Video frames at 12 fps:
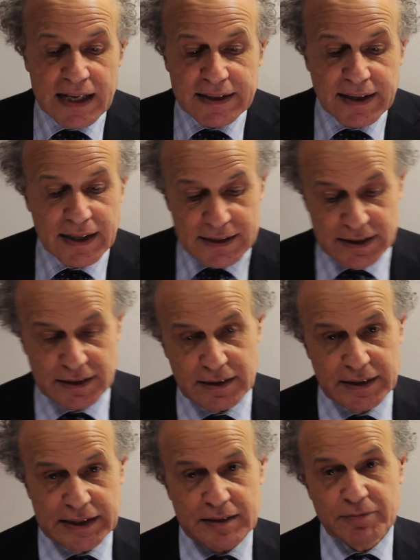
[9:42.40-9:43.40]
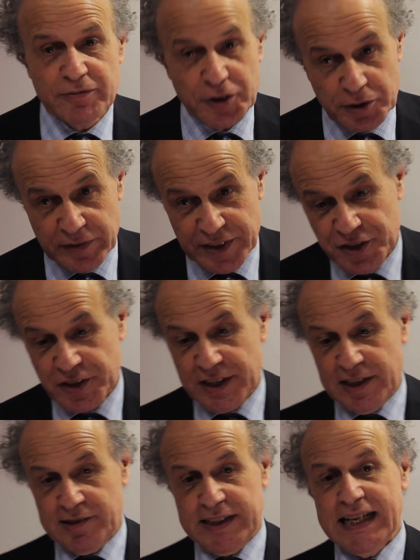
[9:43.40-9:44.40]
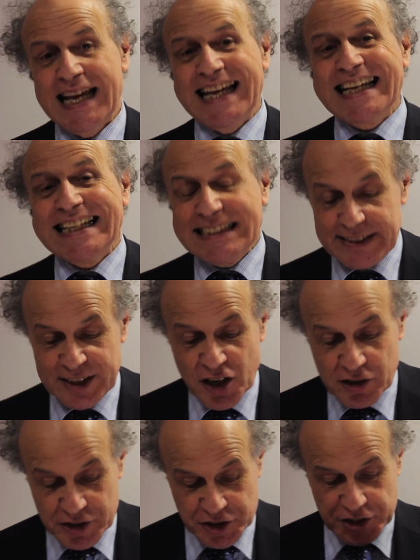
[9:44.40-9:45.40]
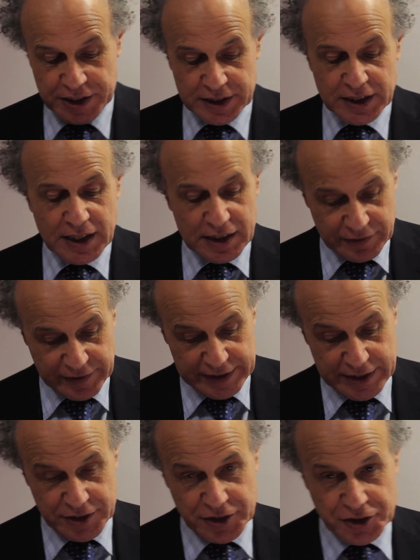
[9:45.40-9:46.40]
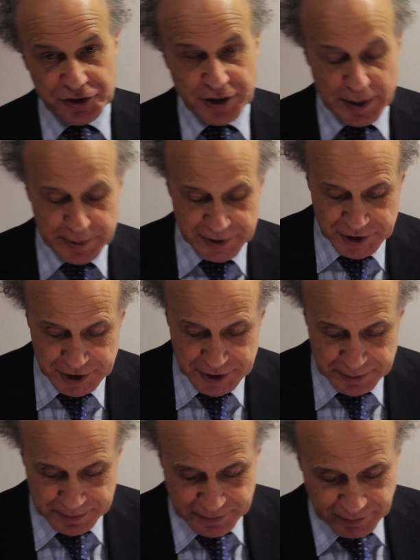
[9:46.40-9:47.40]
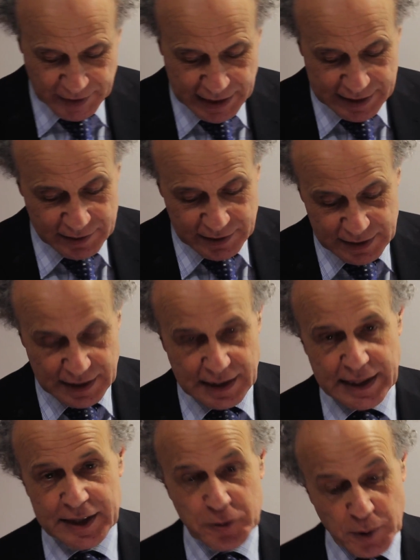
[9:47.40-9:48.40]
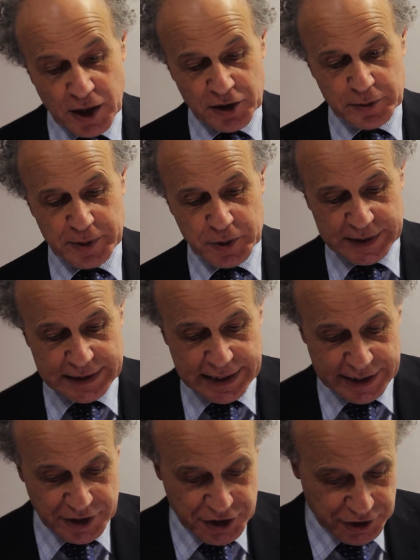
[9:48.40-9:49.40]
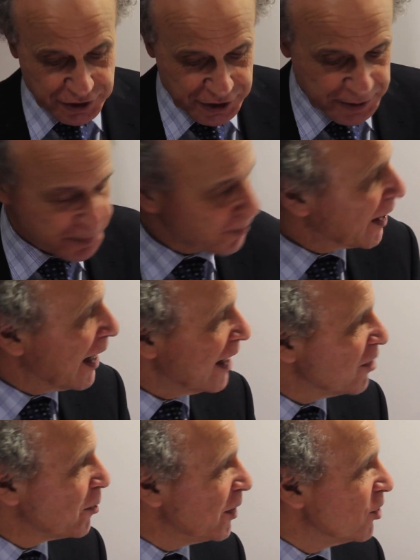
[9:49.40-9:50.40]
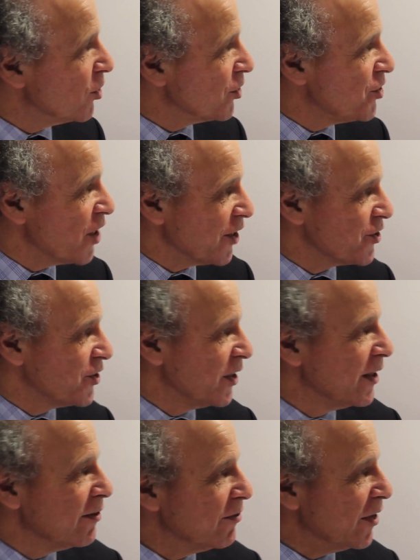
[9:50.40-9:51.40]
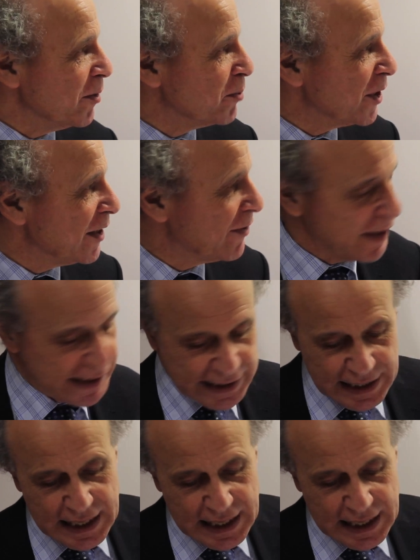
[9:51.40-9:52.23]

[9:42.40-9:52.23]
that in the view of this theory is the origin of these discrepancies in wealth between nations. And if we look just very briefly